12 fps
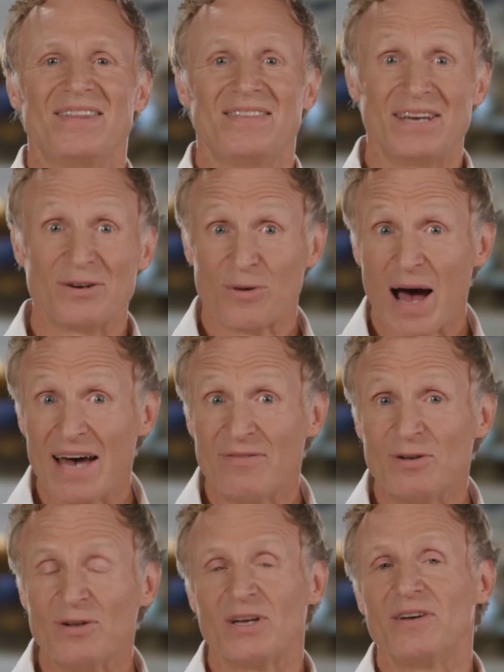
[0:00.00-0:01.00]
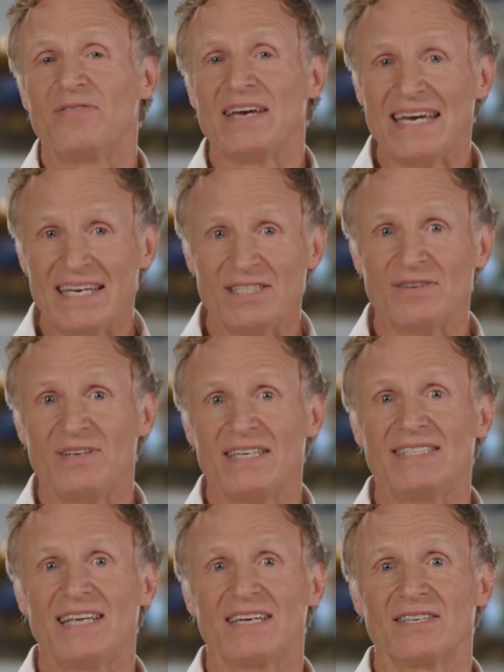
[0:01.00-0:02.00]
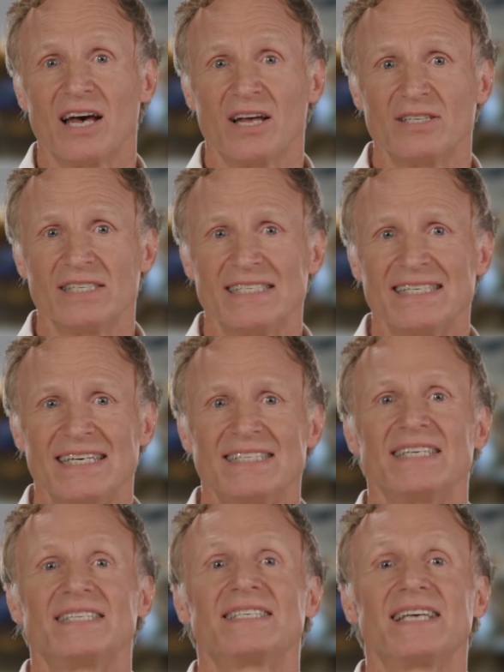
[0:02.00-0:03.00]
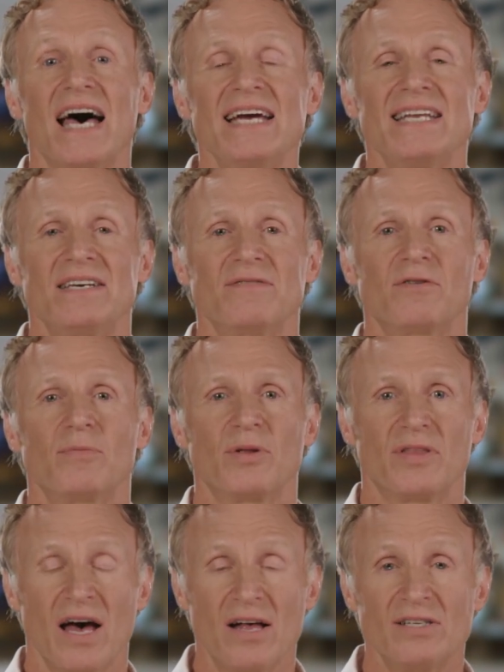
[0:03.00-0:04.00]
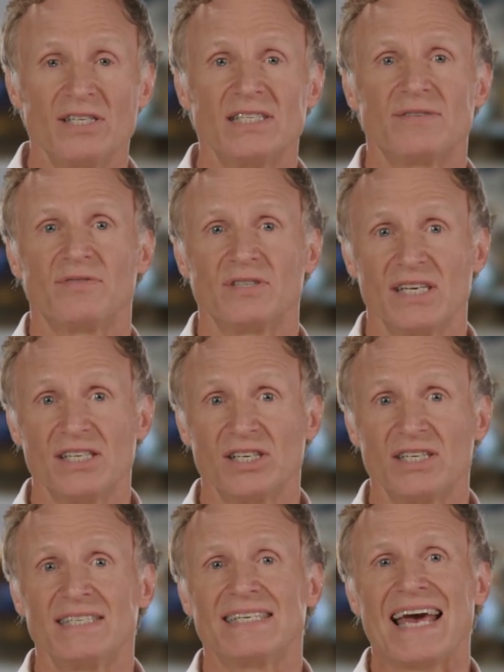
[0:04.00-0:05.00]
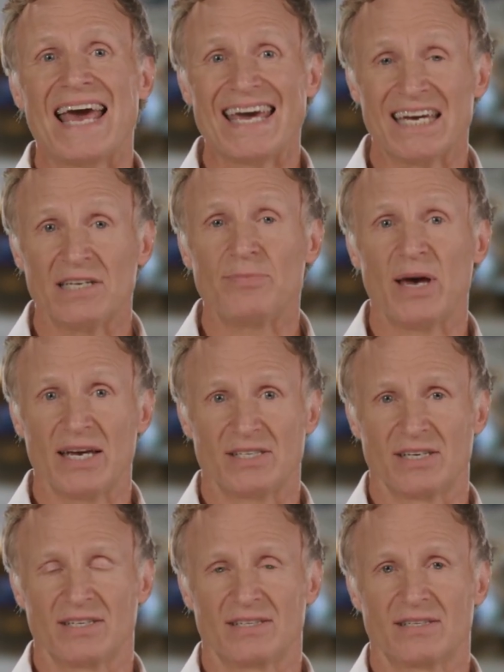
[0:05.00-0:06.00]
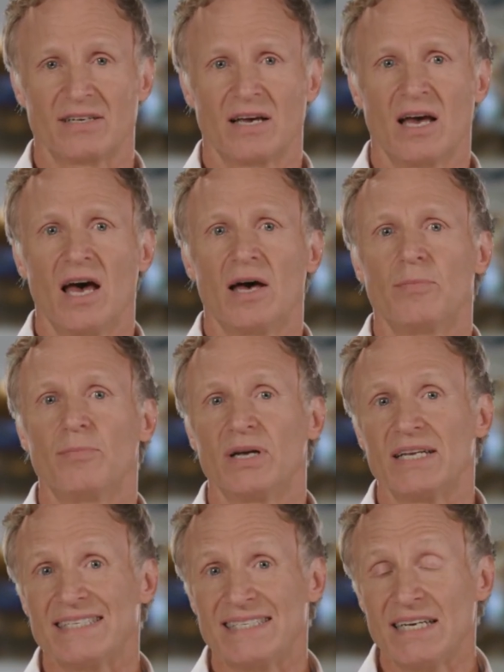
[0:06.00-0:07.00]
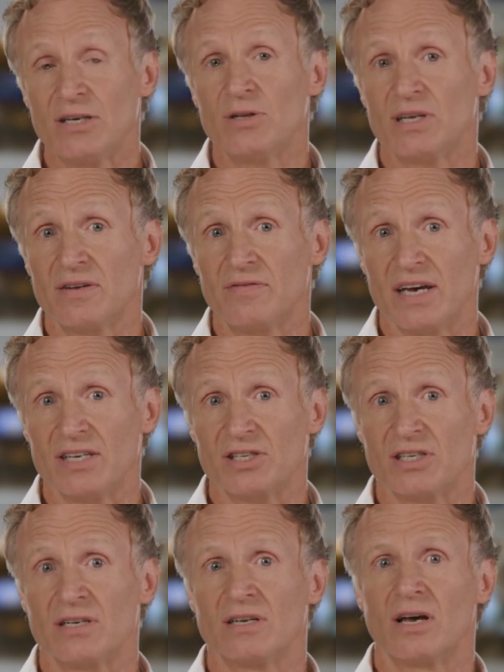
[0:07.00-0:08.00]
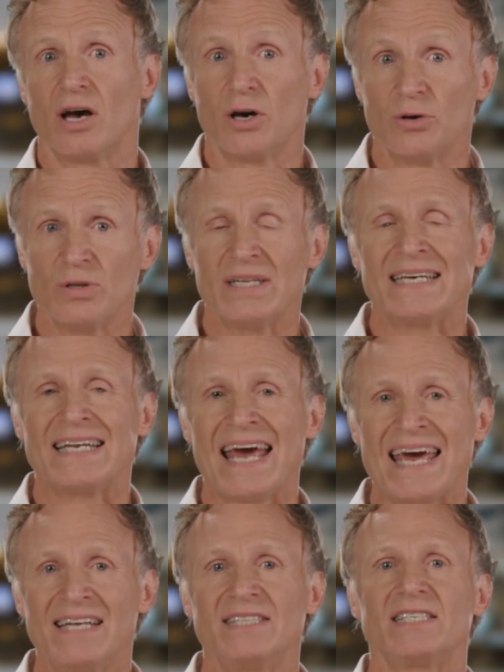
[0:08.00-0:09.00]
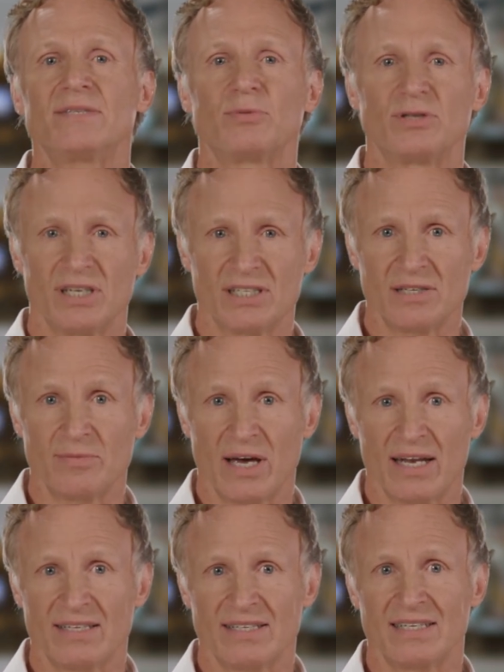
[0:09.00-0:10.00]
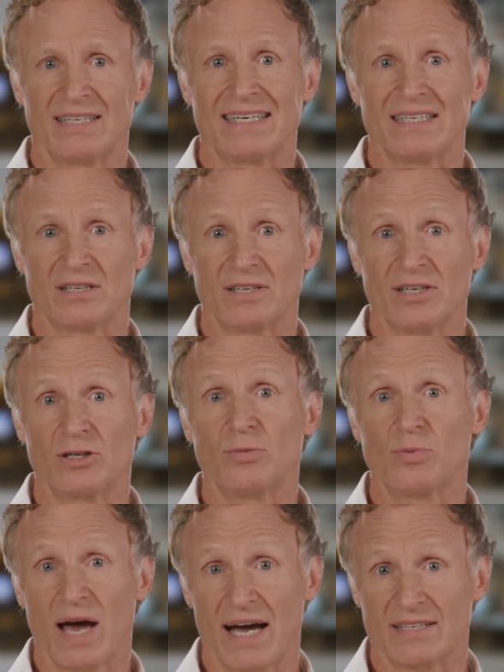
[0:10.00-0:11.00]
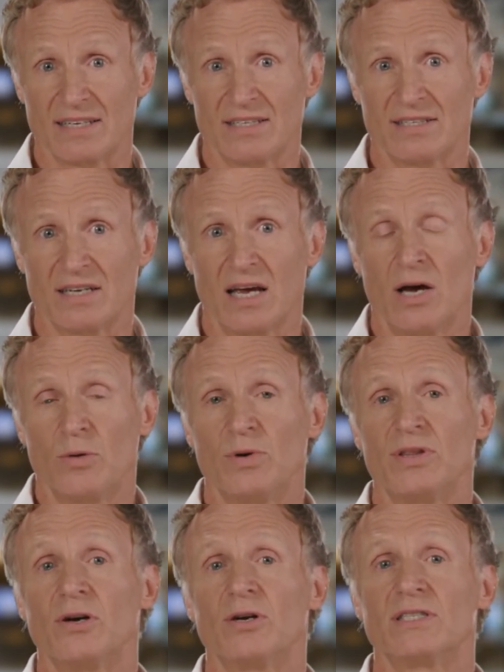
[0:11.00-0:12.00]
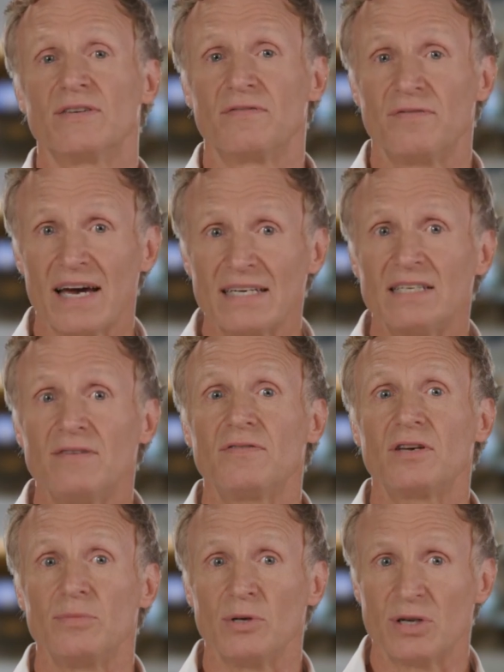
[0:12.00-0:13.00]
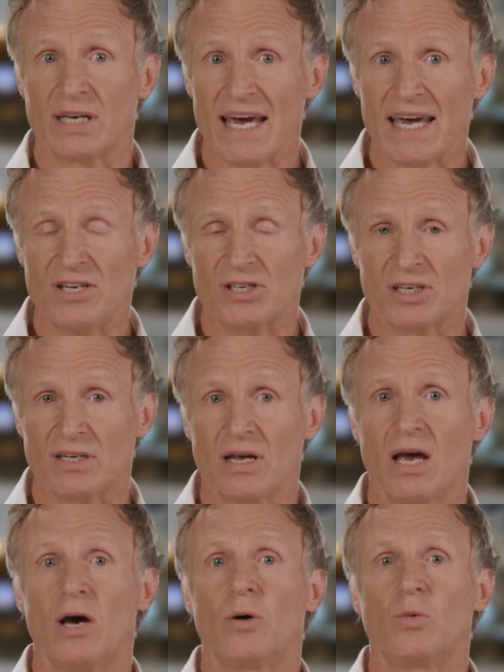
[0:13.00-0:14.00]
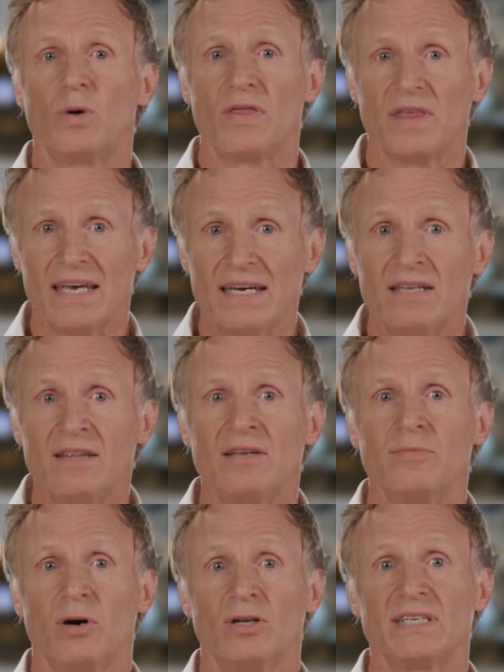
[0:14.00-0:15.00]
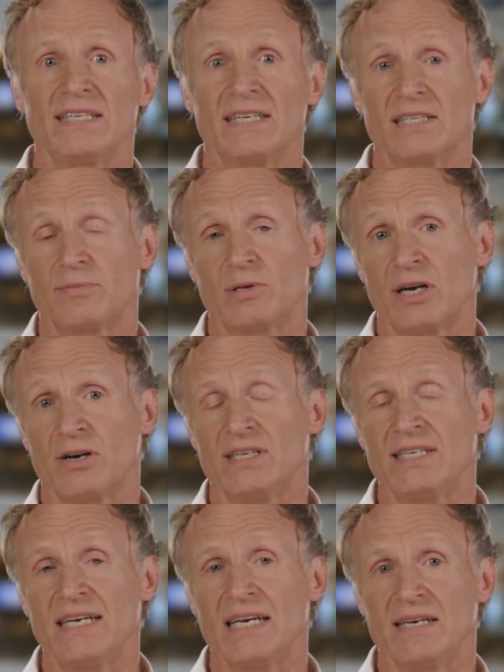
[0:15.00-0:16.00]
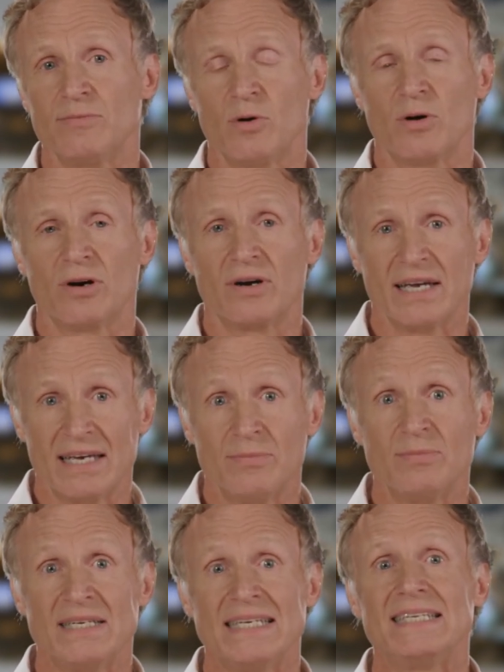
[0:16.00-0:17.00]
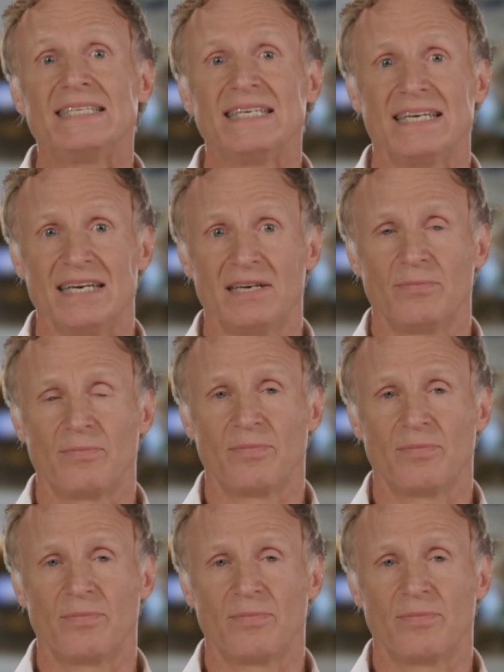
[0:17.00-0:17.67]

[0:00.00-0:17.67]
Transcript: The arrival of each of these technologies is exciting for pathologists, physicians, and patients. But a single innovation only enhances precision medicine in clinical practice when there is effective communication within the multidisciplinary team, or MDT.